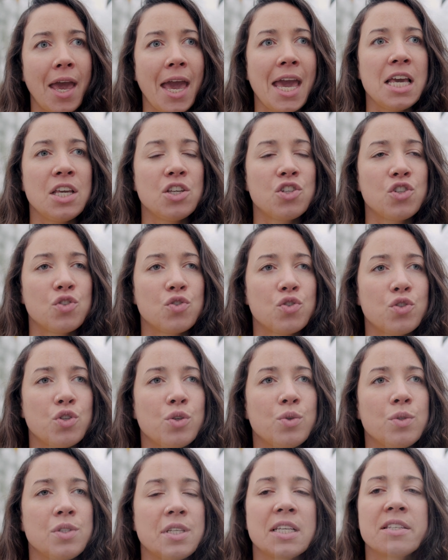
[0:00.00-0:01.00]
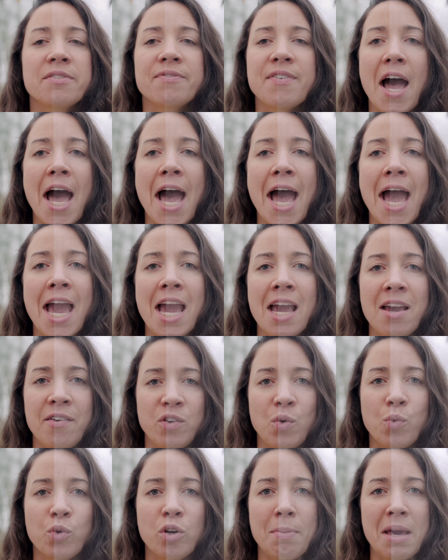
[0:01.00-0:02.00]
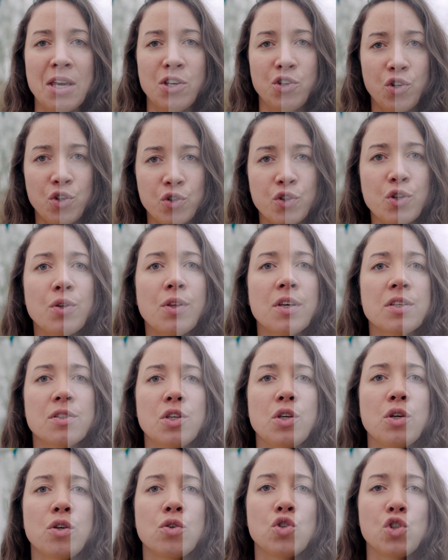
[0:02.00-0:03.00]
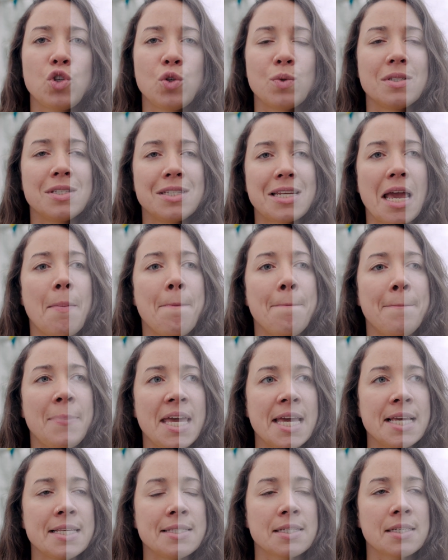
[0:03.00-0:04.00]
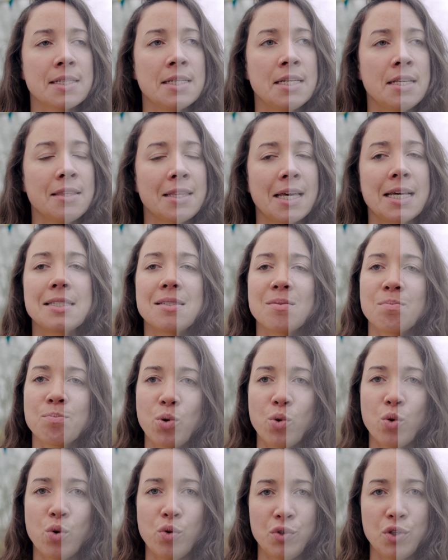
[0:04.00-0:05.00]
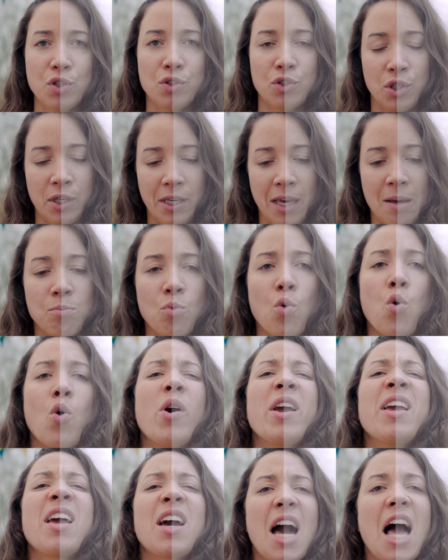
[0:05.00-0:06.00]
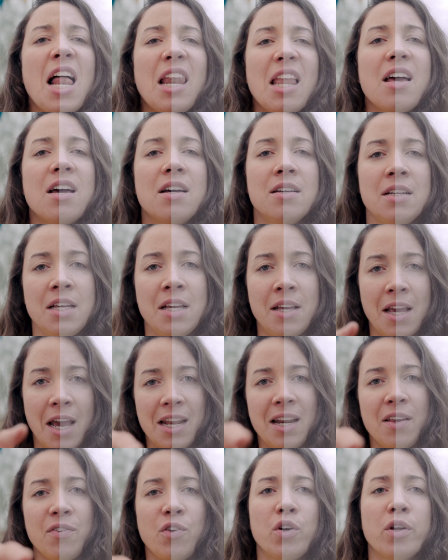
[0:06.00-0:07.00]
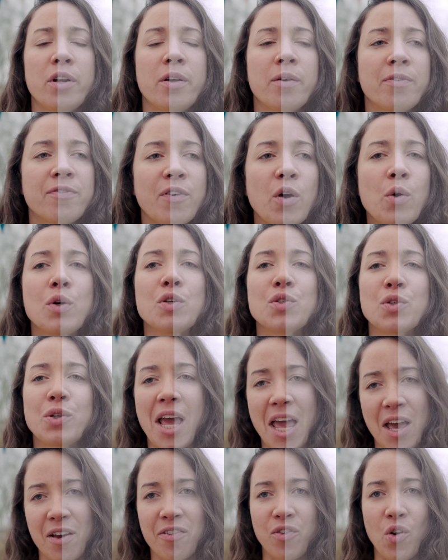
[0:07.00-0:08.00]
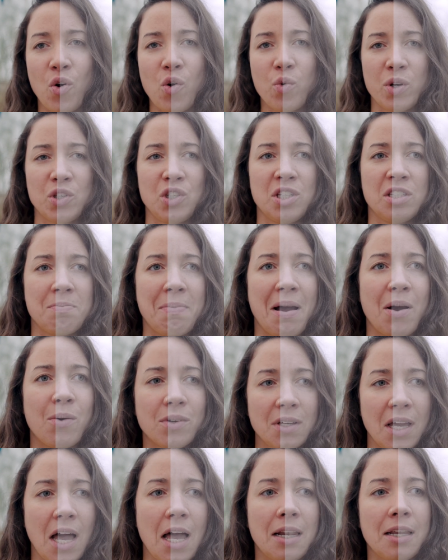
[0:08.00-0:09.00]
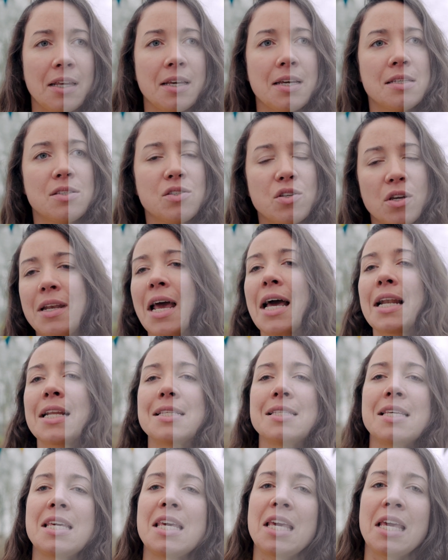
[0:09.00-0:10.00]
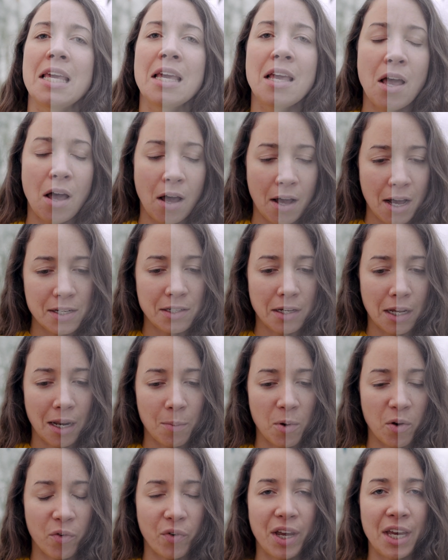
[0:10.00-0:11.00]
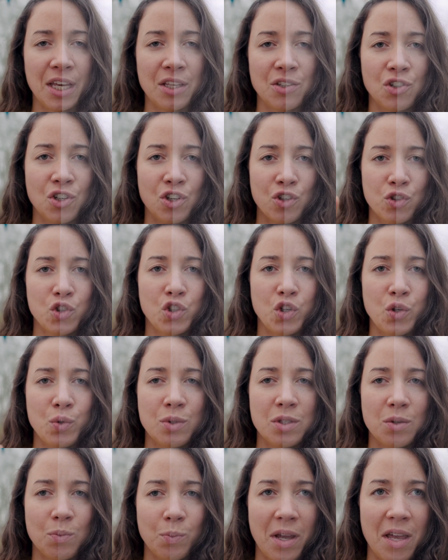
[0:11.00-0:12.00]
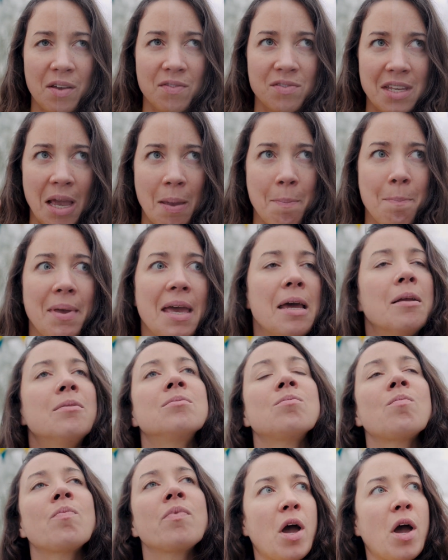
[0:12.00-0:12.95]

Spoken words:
H.265, you want to make sure you do this so you can shoot in 10-bit. That's important, so you get more in color. And if you're going to focus on F-Log, which is about colors, tonality, high dynamic range, shoot with 10-bit.